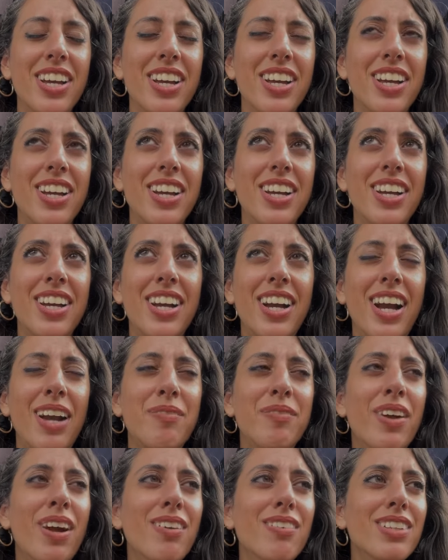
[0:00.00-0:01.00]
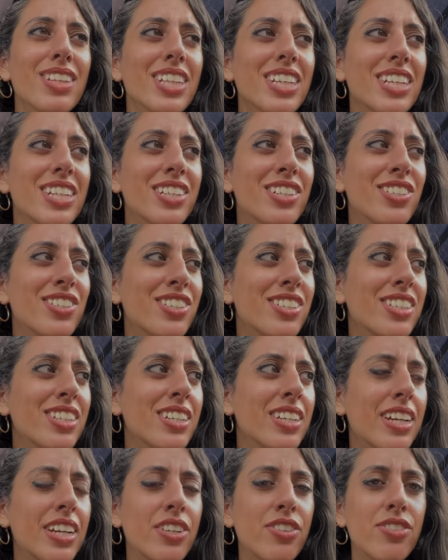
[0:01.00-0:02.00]
I'm not really interested in Andrew
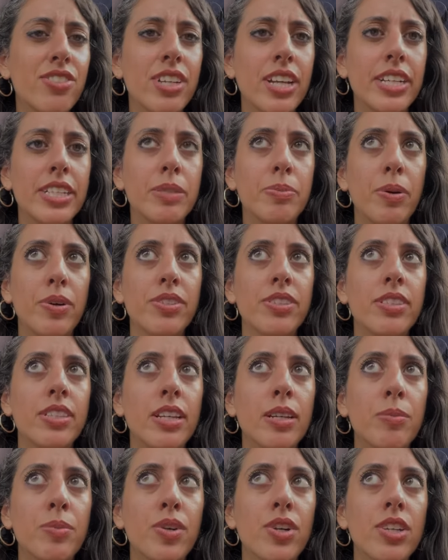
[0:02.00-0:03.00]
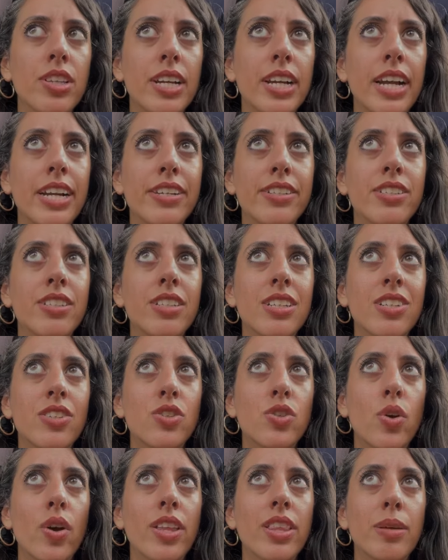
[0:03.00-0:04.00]
Tate's posts anymore. Like, I used to enjoy
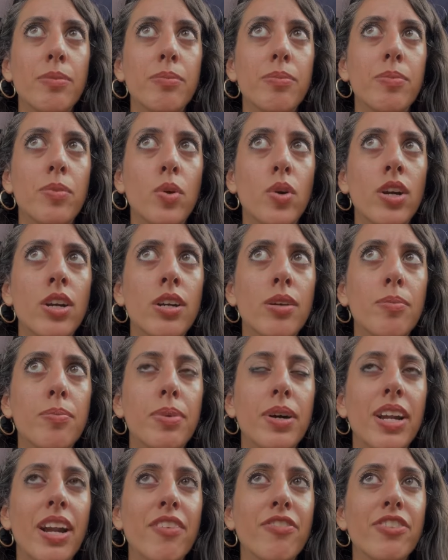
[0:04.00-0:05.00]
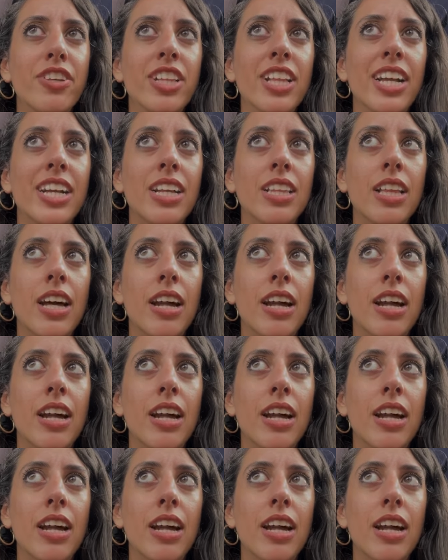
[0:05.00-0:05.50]
them more, but I feel like a lot of it